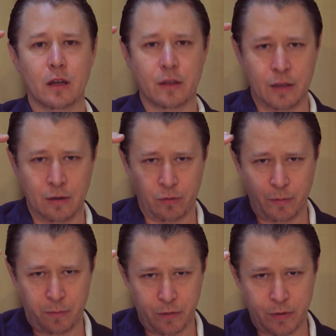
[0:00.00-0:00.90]
Then from
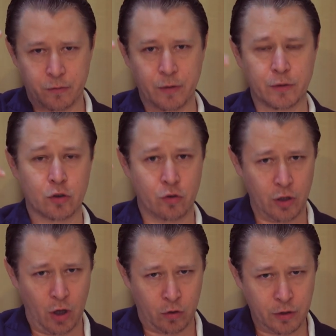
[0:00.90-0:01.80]
the perfect fifth to
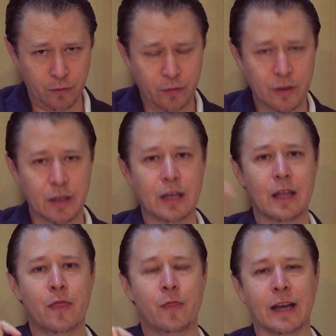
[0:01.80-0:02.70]
the octave,
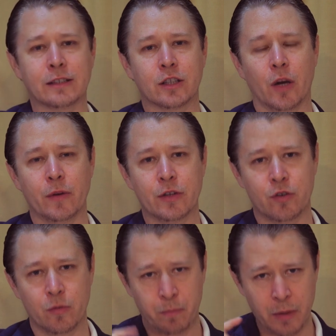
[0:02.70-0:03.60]
that's going
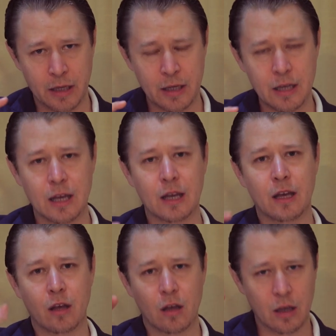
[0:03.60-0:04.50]
to be,
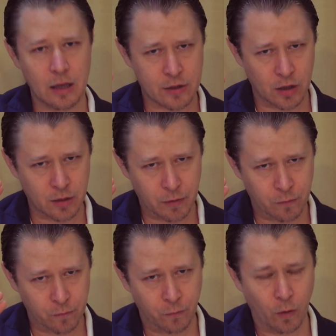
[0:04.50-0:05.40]
it's going to be
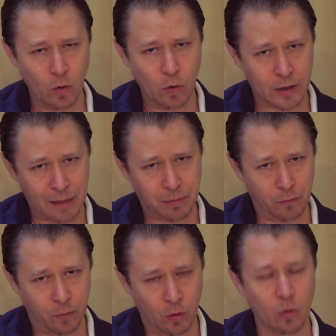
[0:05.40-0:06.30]
4, a gap of
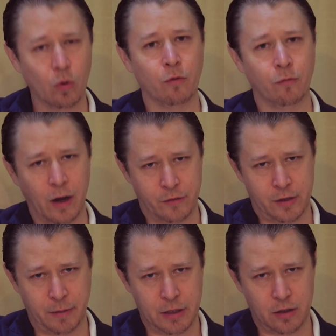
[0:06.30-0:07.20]
4 or 5
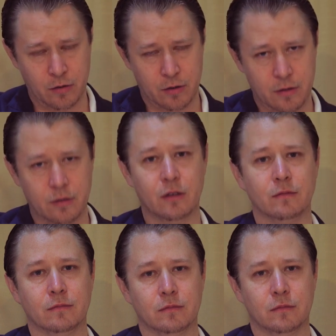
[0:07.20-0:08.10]
semitones.
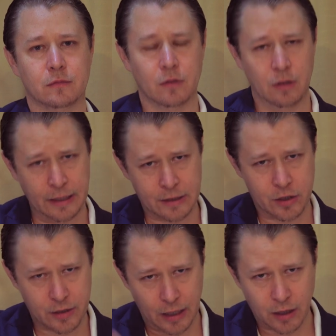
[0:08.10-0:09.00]
Let's
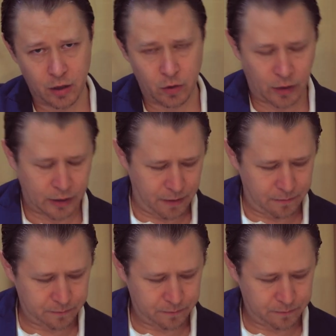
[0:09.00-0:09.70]
just take a look again.